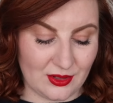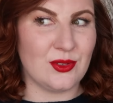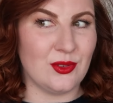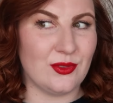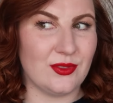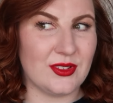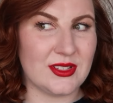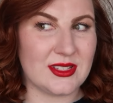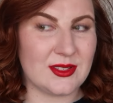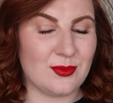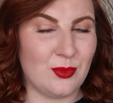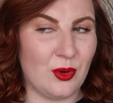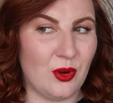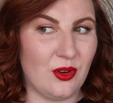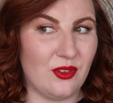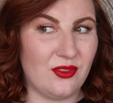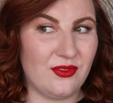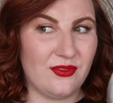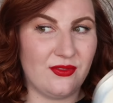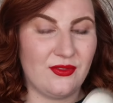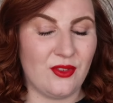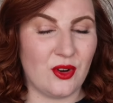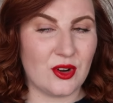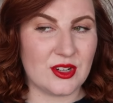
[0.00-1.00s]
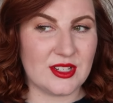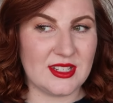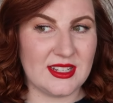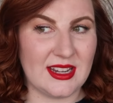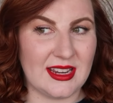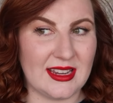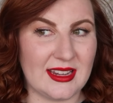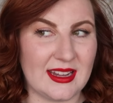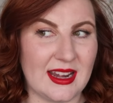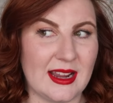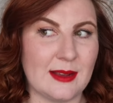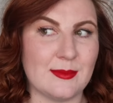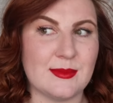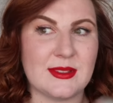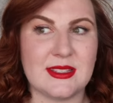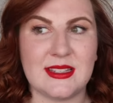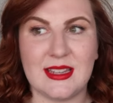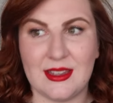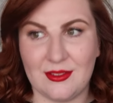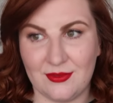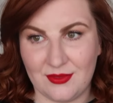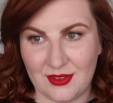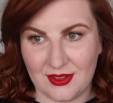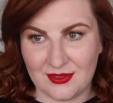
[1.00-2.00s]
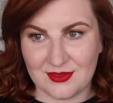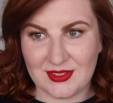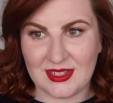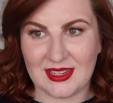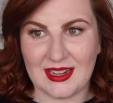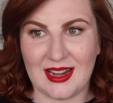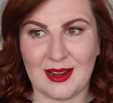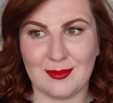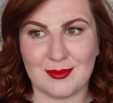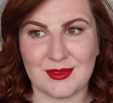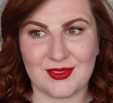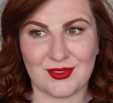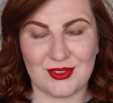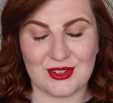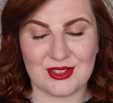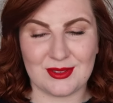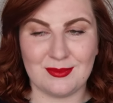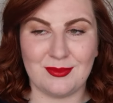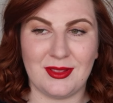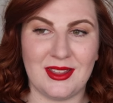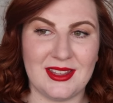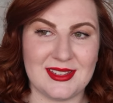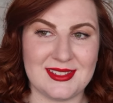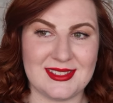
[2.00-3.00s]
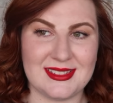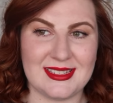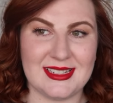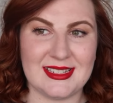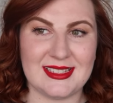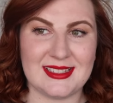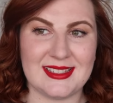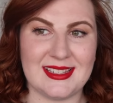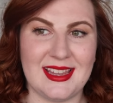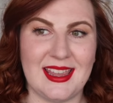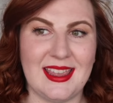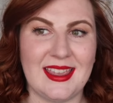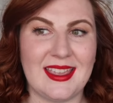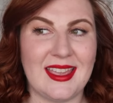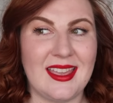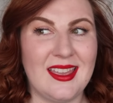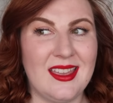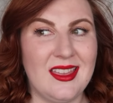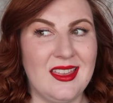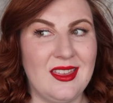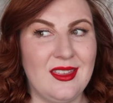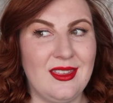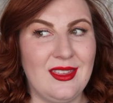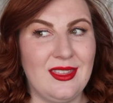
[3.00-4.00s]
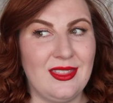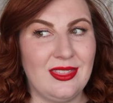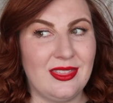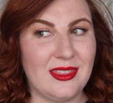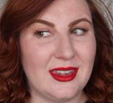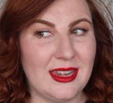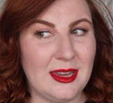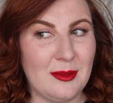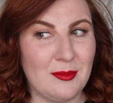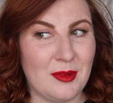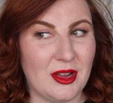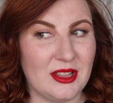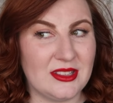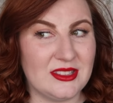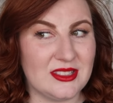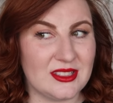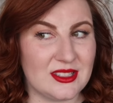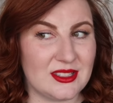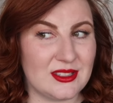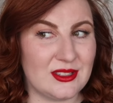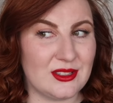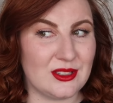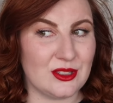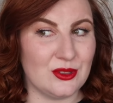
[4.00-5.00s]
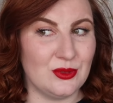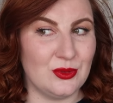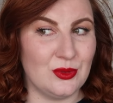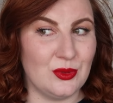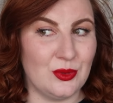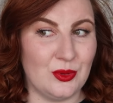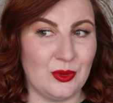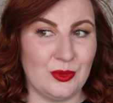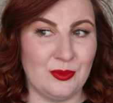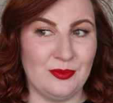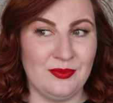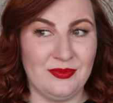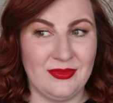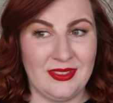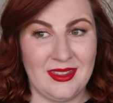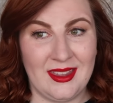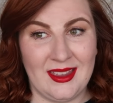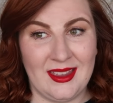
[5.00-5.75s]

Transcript: So if it's what 49 grams, say 50 grams for simplicity's sake, three months, so